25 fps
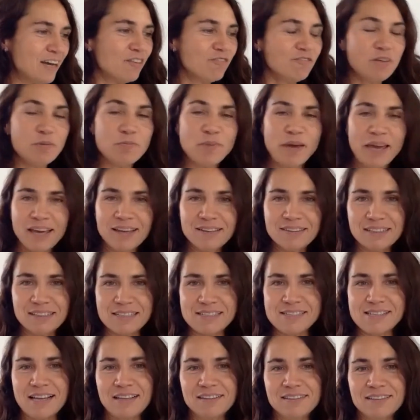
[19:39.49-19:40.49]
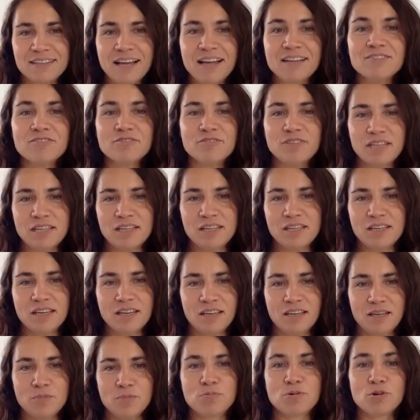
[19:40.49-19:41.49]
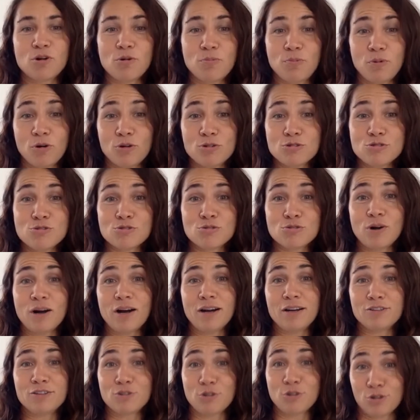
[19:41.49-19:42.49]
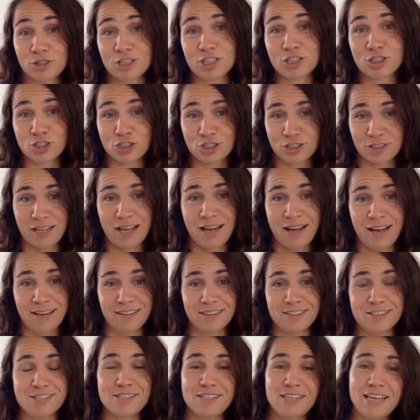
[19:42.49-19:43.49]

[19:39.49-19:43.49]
we made this, and then we proposed to our Turkish clients.